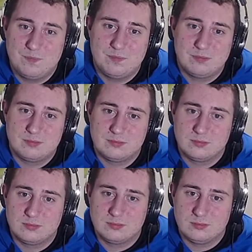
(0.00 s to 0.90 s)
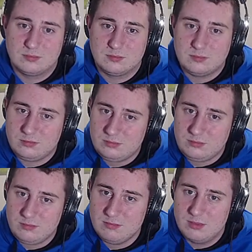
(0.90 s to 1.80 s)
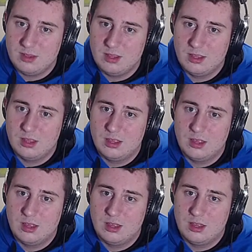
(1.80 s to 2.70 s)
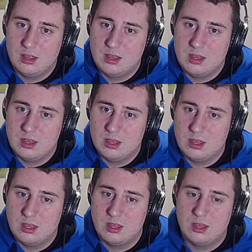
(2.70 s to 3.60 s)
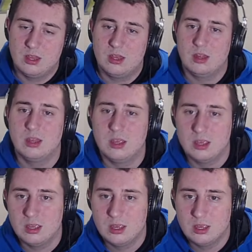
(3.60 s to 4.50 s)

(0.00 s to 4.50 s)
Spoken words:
Nobody speaks.